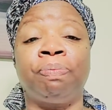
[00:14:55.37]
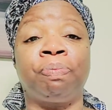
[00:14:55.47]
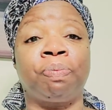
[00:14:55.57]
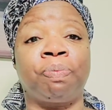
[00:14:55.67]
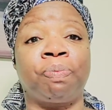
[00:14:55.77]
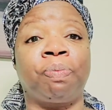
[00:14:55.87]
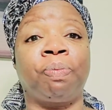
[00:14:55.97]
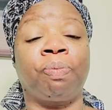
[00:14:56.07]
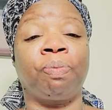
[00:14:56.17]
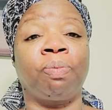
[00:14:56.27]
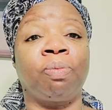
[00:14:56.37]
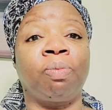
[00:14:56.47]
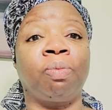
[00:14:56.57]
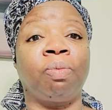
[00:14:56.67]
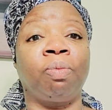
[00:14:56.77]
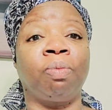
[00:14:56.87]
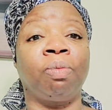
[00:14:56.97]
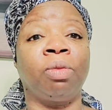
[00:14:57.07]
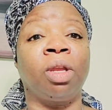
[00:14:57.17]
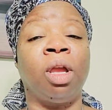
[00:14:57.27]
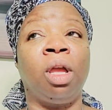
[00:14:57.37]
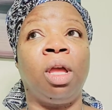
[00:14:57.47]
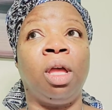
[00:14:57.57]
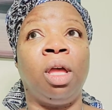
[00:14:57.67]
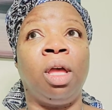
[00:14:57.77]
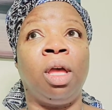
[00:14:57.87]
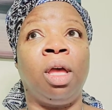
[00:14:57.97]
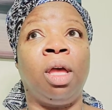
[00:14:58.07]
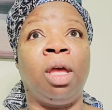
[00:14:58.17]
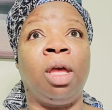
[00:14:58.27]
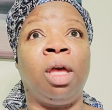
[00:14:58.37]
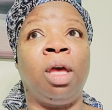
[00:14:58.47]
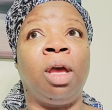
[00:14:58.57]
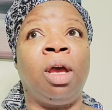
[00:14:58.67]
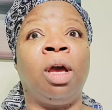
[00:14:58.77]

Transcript: (silence)